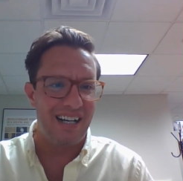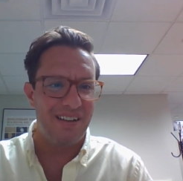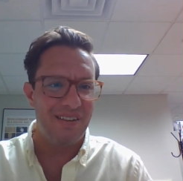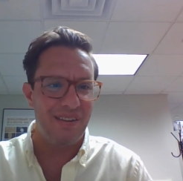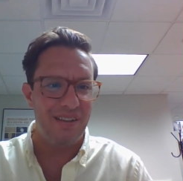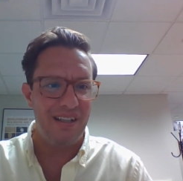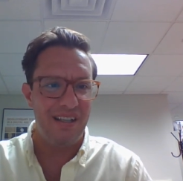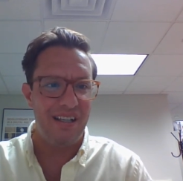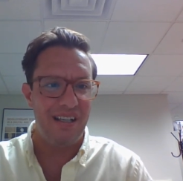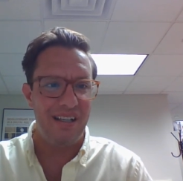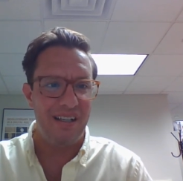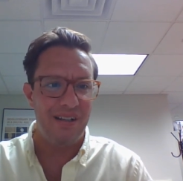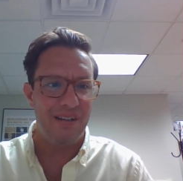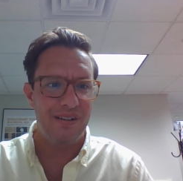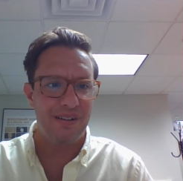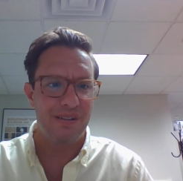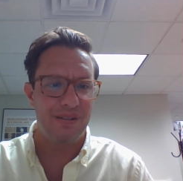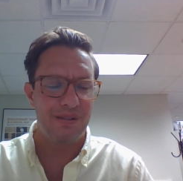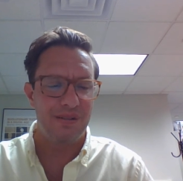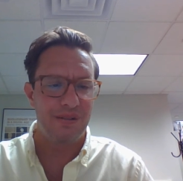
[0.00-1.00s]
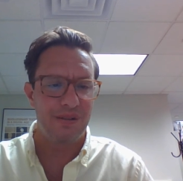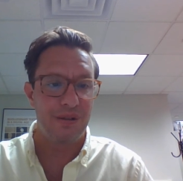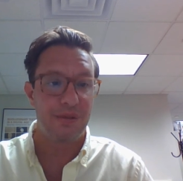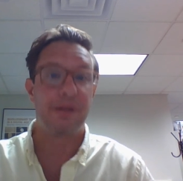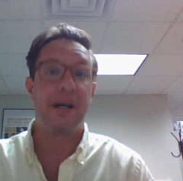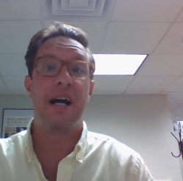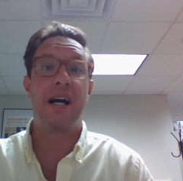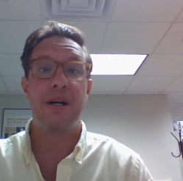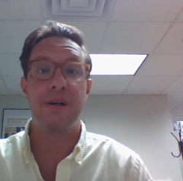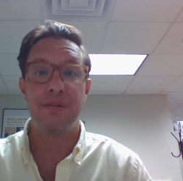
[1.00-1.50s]
the
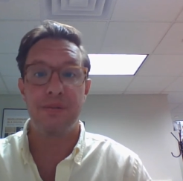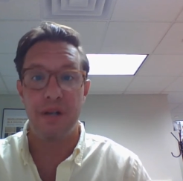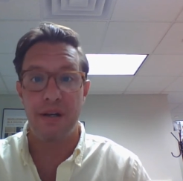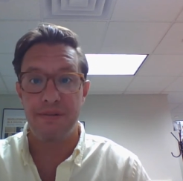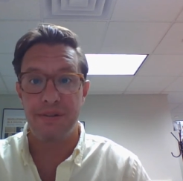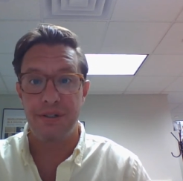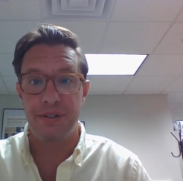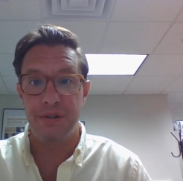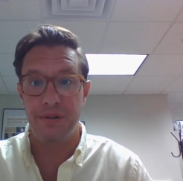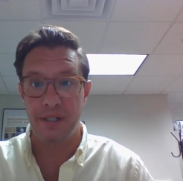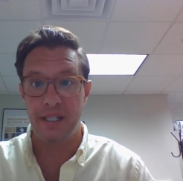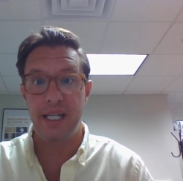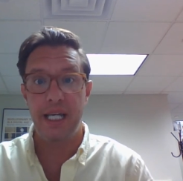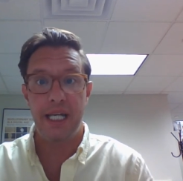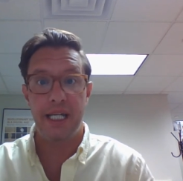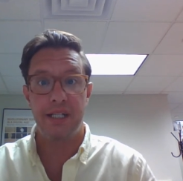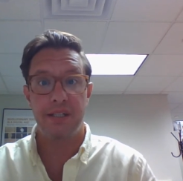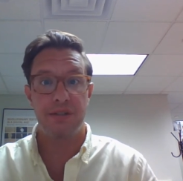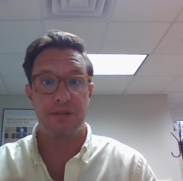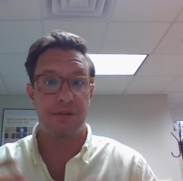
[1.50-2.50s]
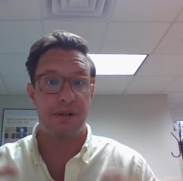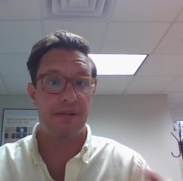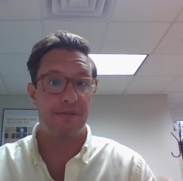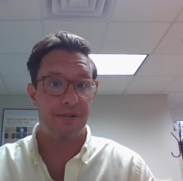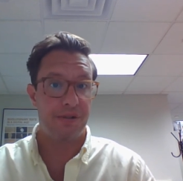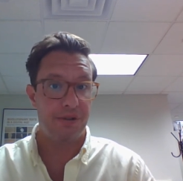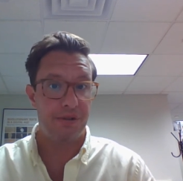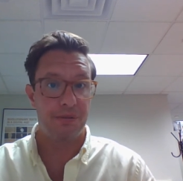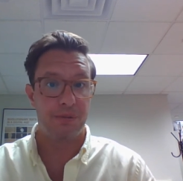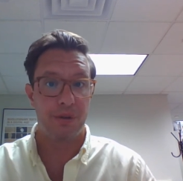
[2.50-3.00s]
crown revenue, the king's
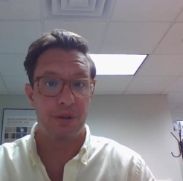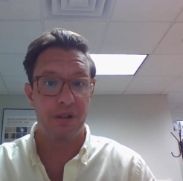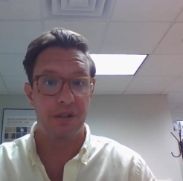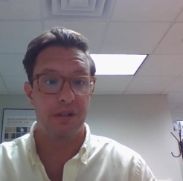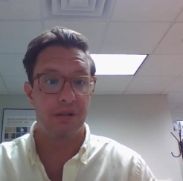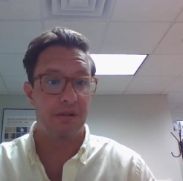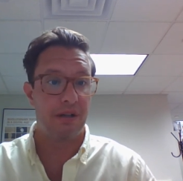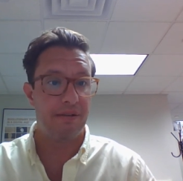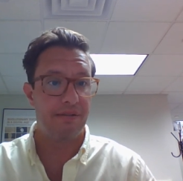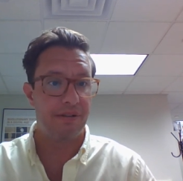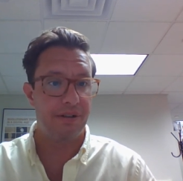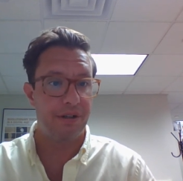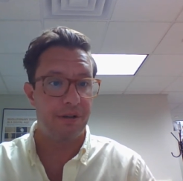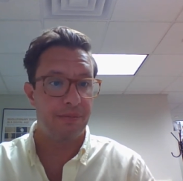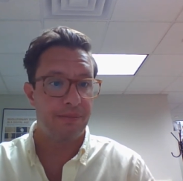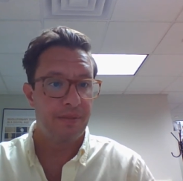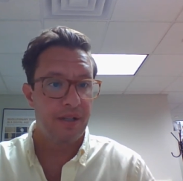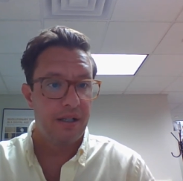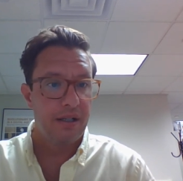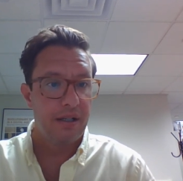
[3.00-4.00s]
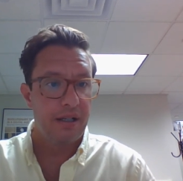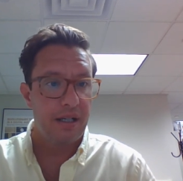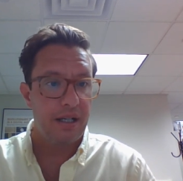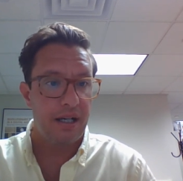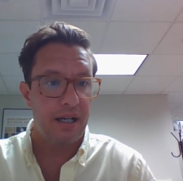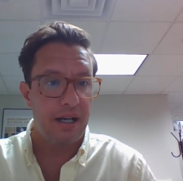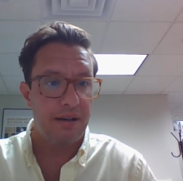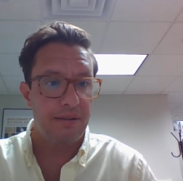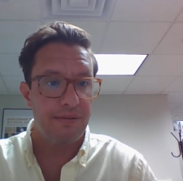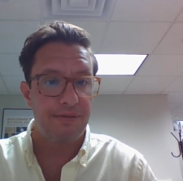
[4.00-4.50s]
revenue, royal revenue
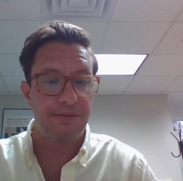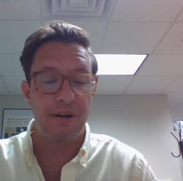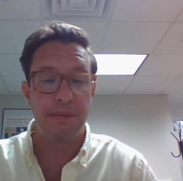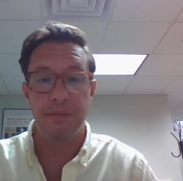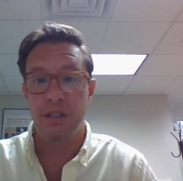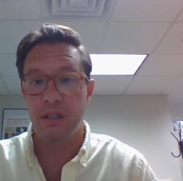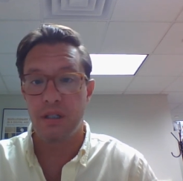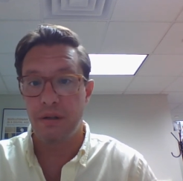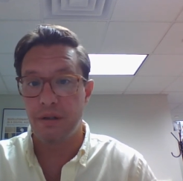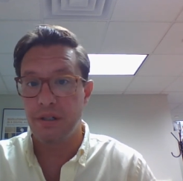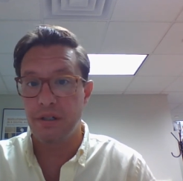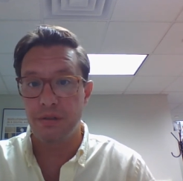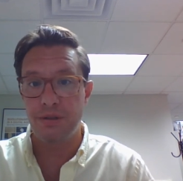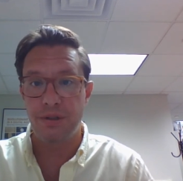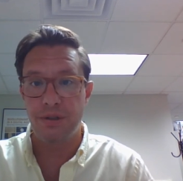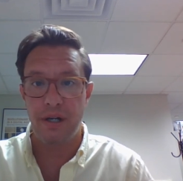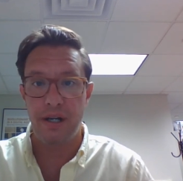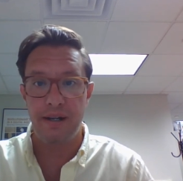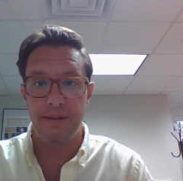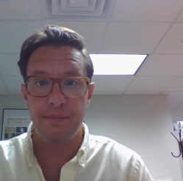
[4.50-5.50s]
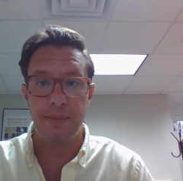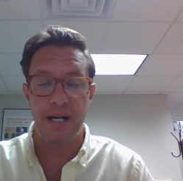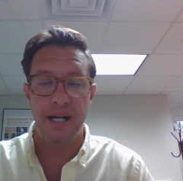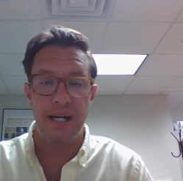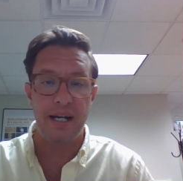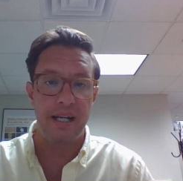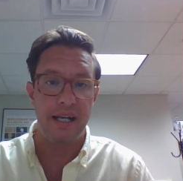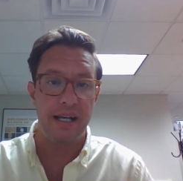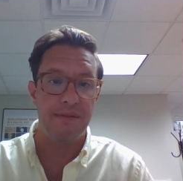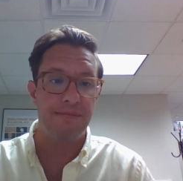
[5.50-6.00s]
from colonial trade
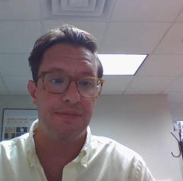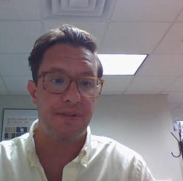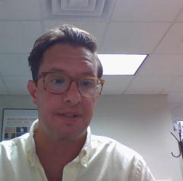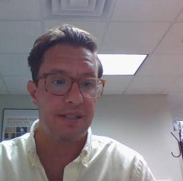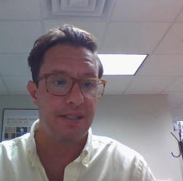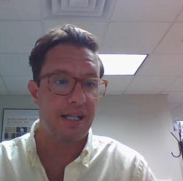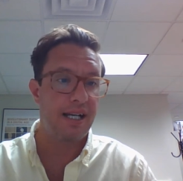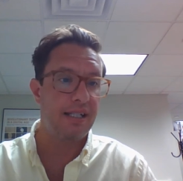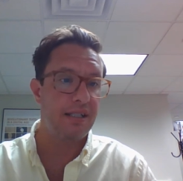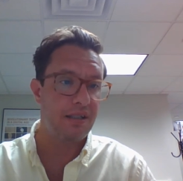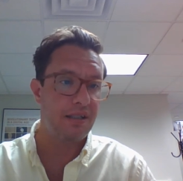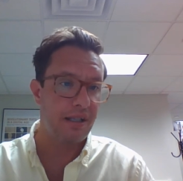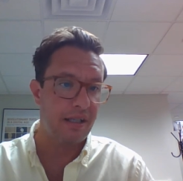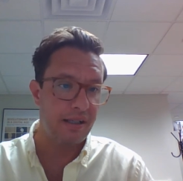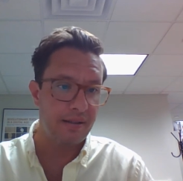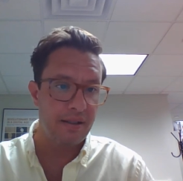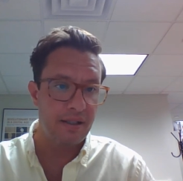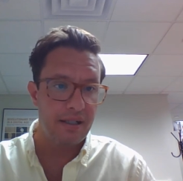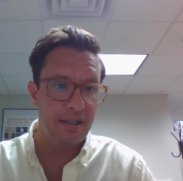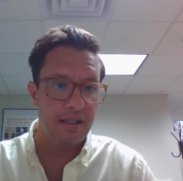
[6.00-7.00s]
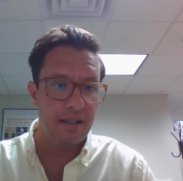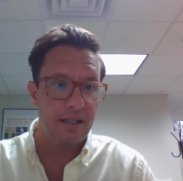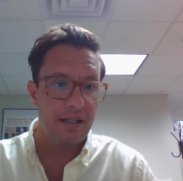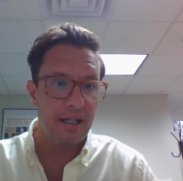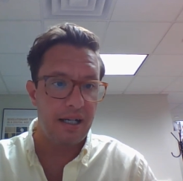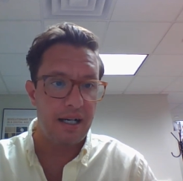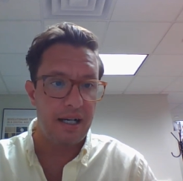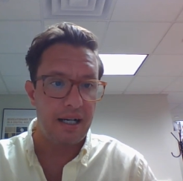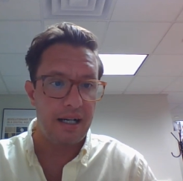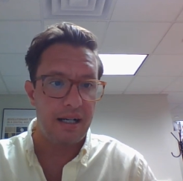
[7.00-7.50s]
by emphasizing
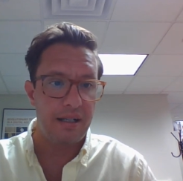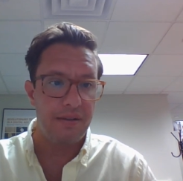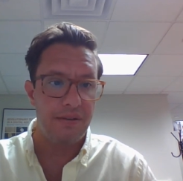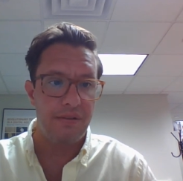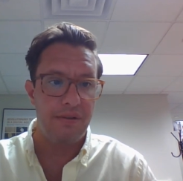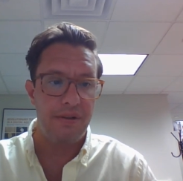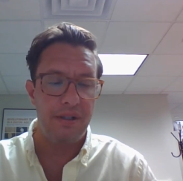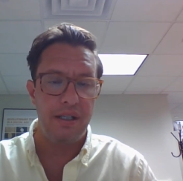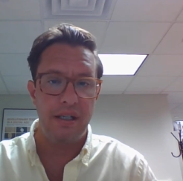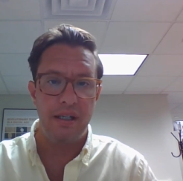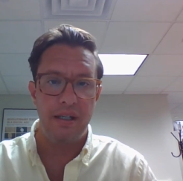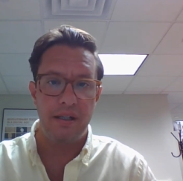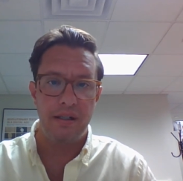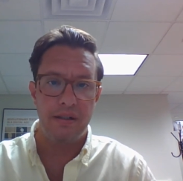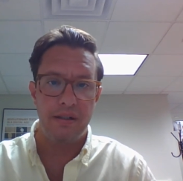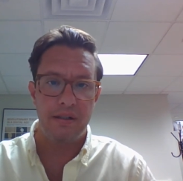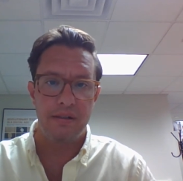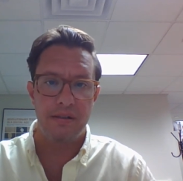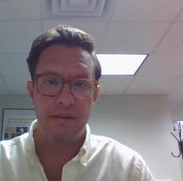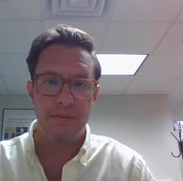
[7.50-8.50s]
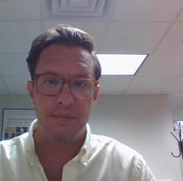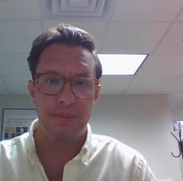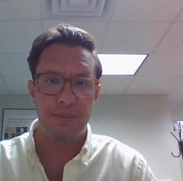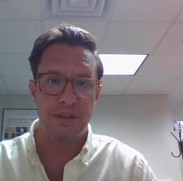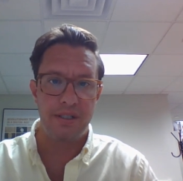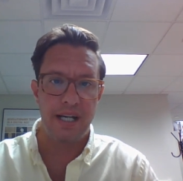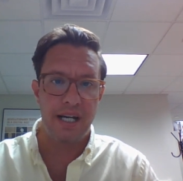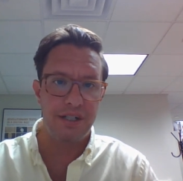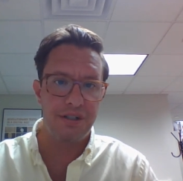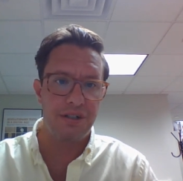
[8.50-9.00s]
the
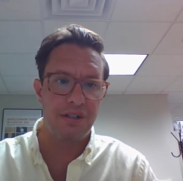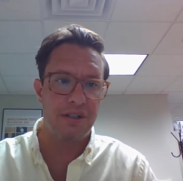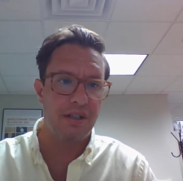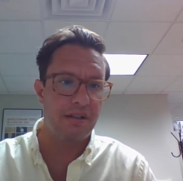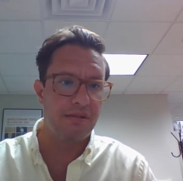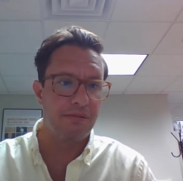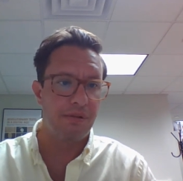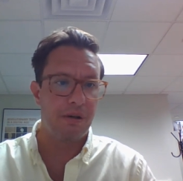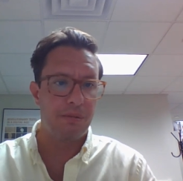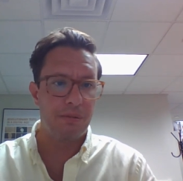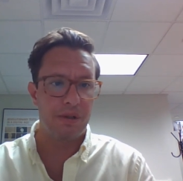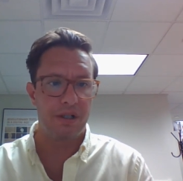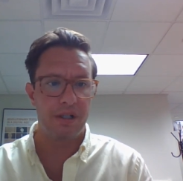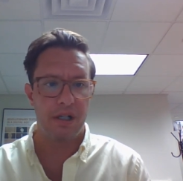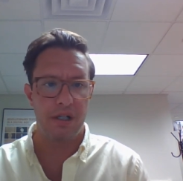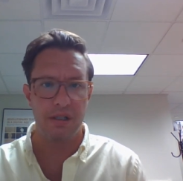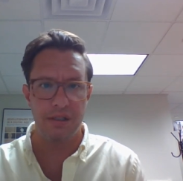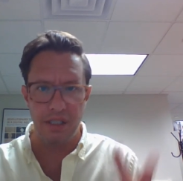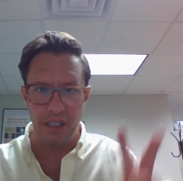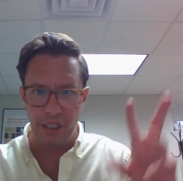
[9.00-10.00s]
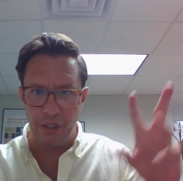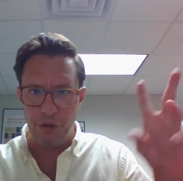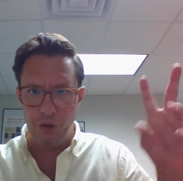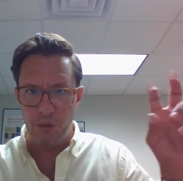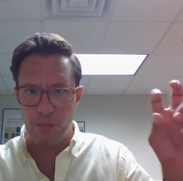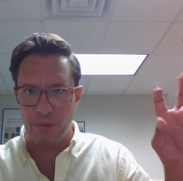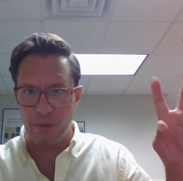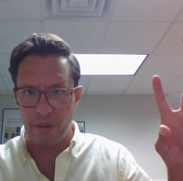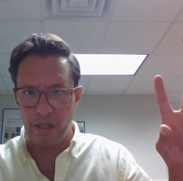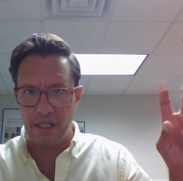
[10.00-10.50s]
protection of what were called
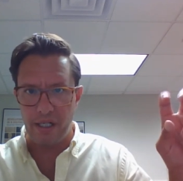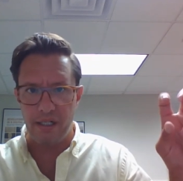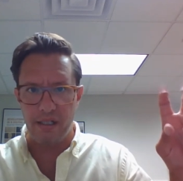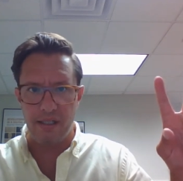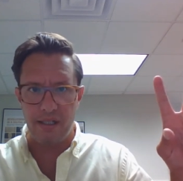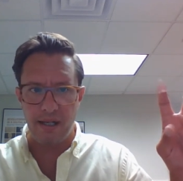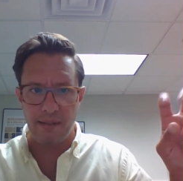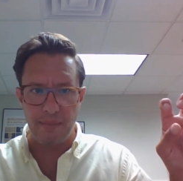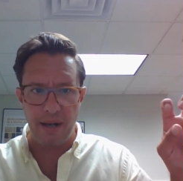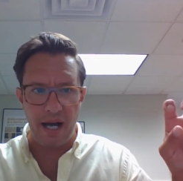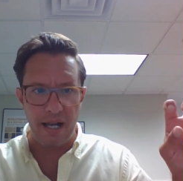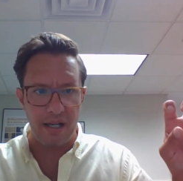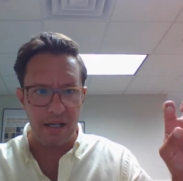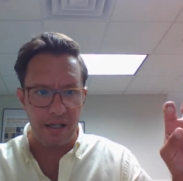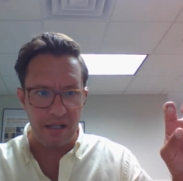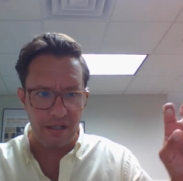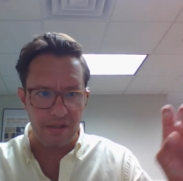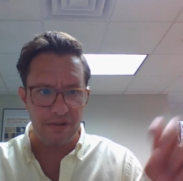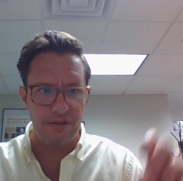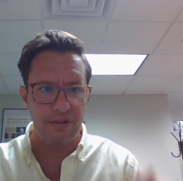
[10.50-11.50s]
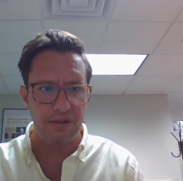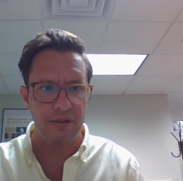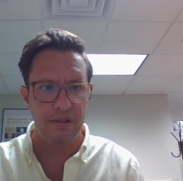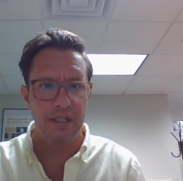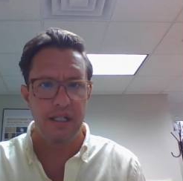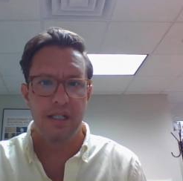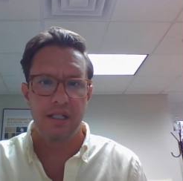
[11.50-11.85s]
enumerated commodities.